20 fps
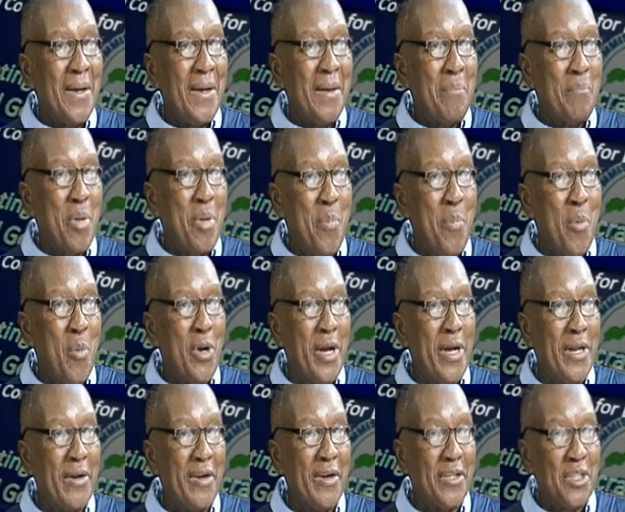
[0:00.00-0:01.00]
people in
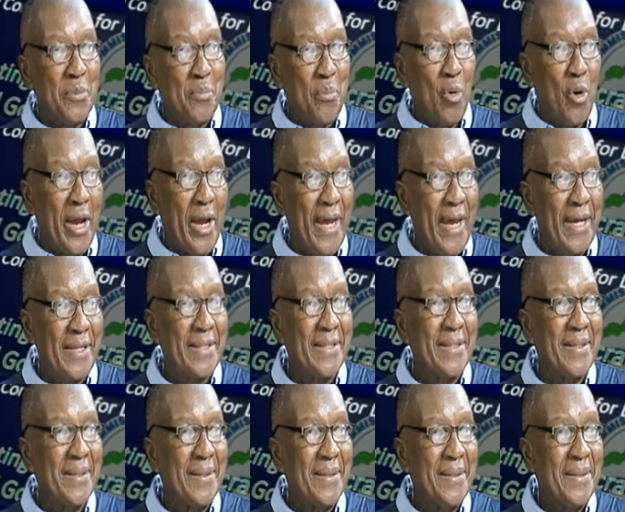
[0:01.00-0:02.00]
the reciprocate
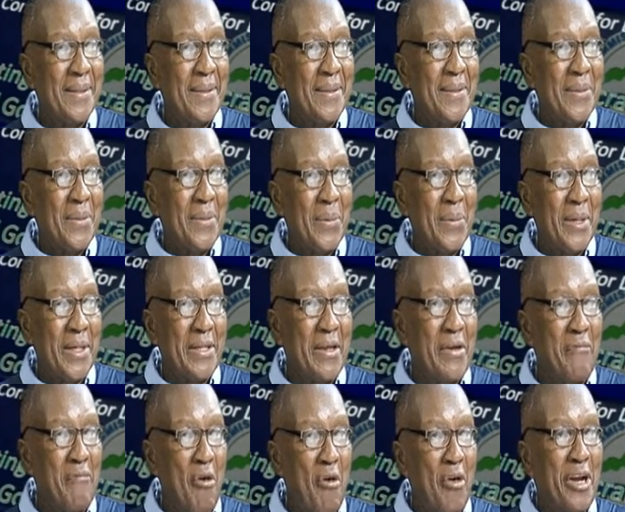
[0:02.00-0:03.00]
with the
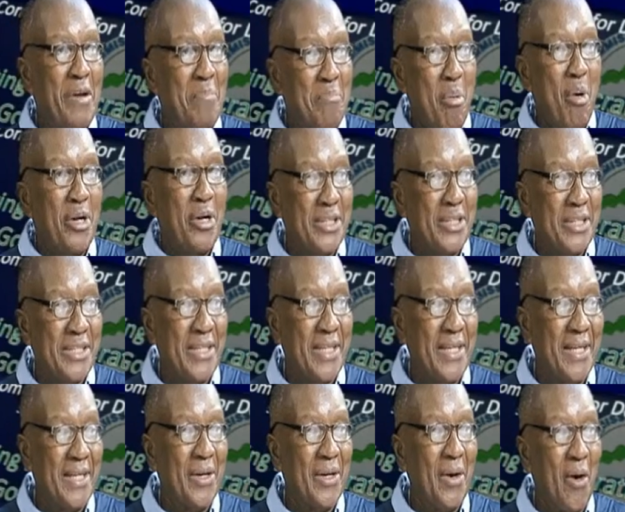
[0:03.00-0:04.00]
foreign
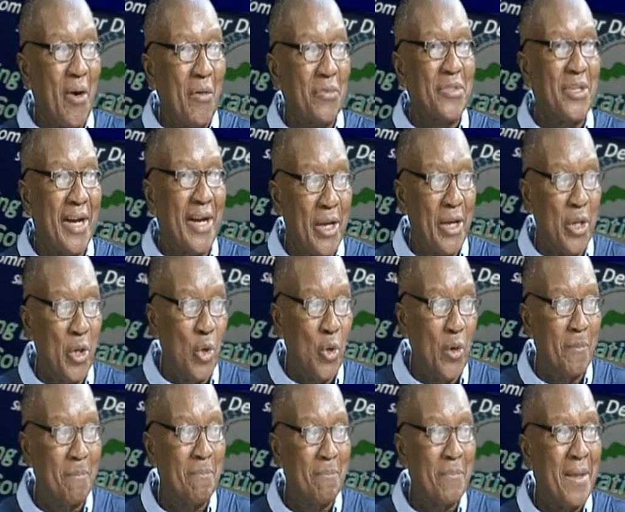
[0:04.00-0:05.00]
policy of Sierra Leone.
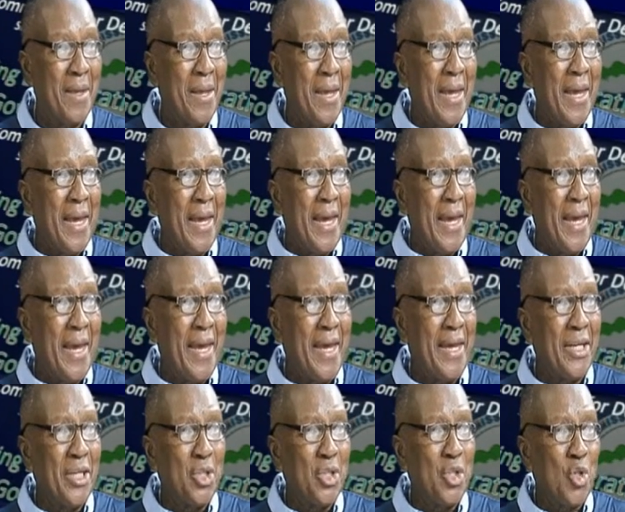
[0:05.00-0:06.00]

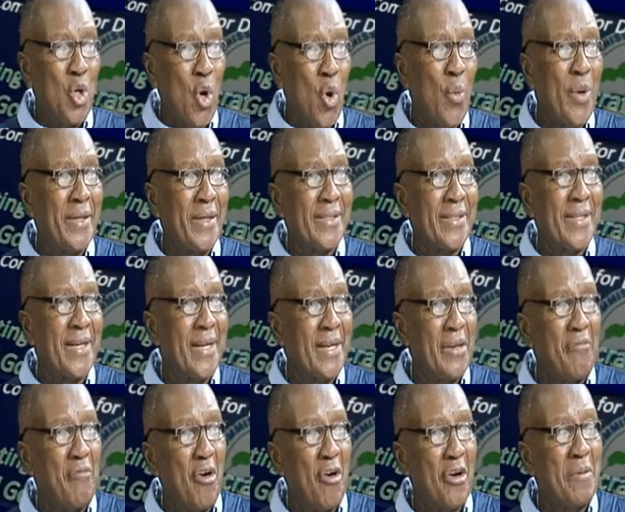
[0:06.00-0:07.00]
It shows the
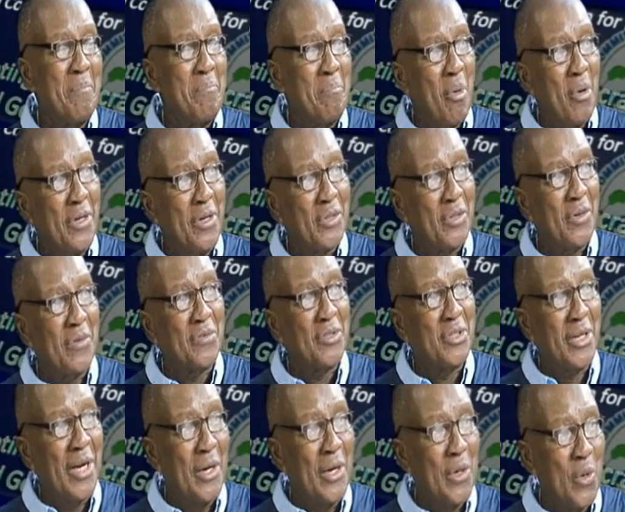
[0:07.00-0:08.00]
foreign policy of
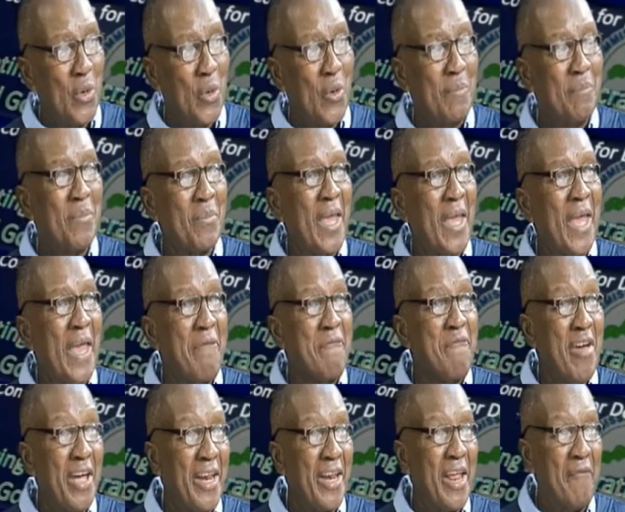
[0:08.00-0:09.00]
Sierra Leone is
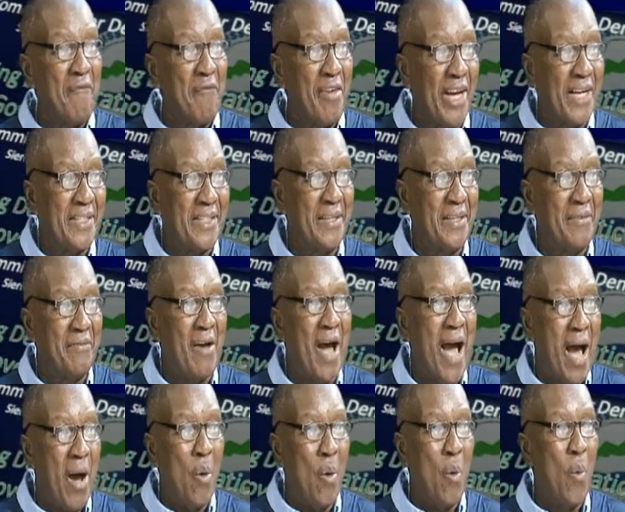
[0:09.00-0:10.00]
very effective.
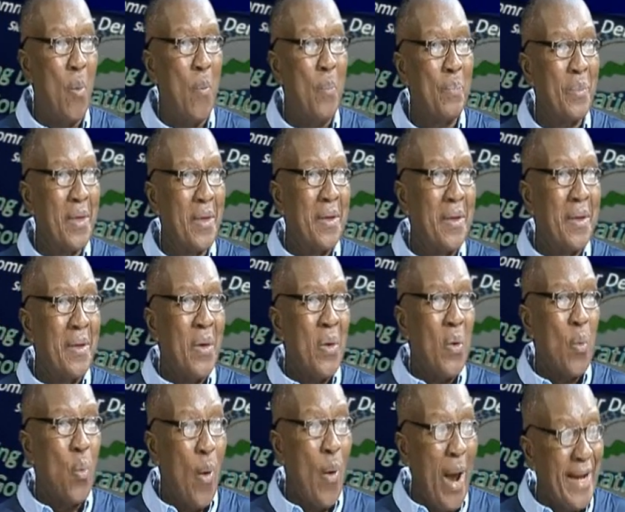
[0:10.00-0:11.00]
How?
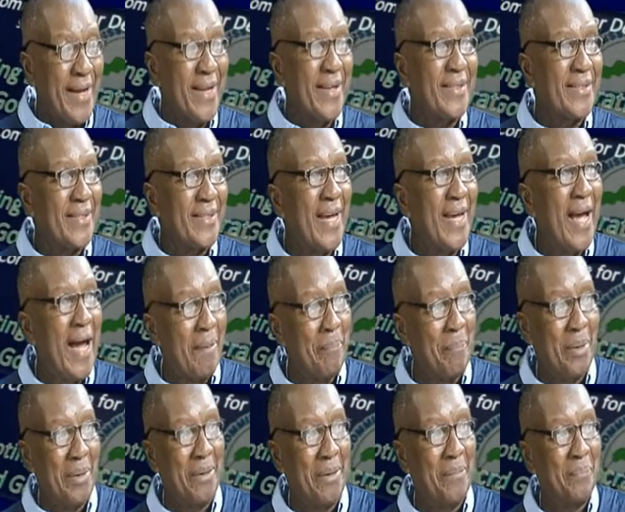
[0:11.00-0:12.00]
When this thing
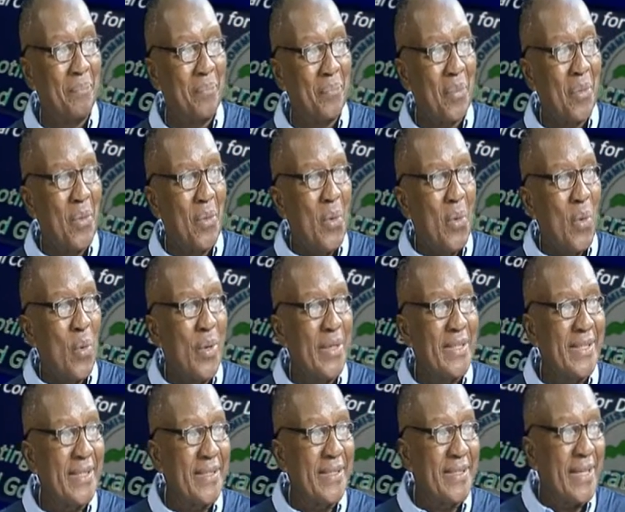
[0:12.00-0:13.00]
happen, we
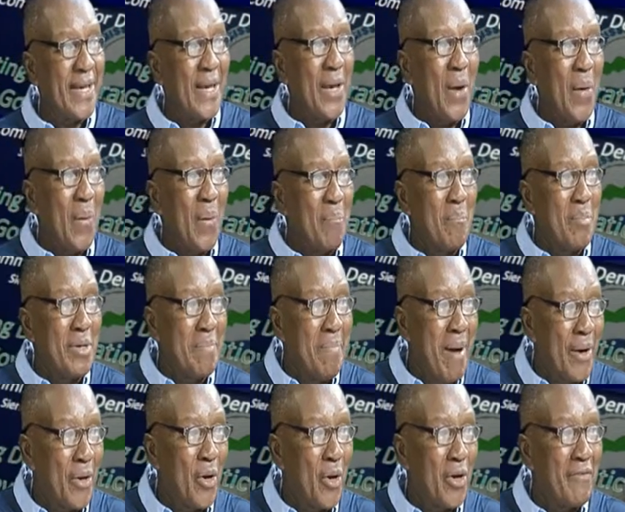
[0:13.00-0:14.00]
see the
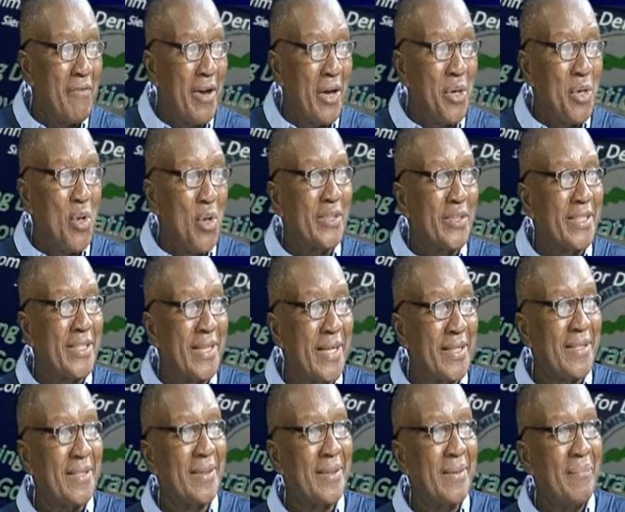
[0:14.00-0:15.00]
Mano River Union
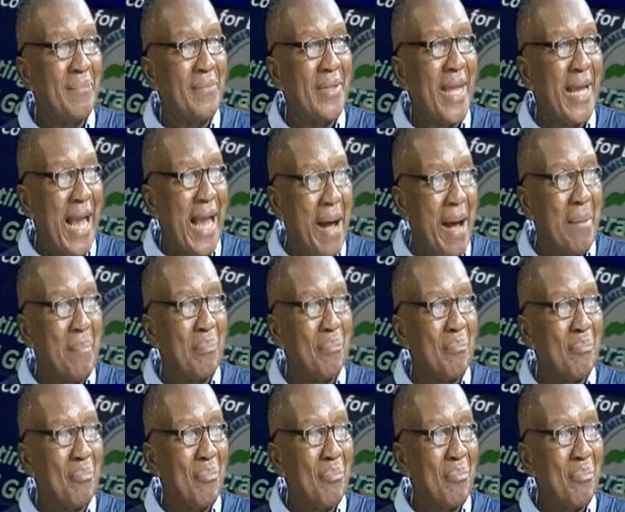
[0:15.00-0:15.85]
states they come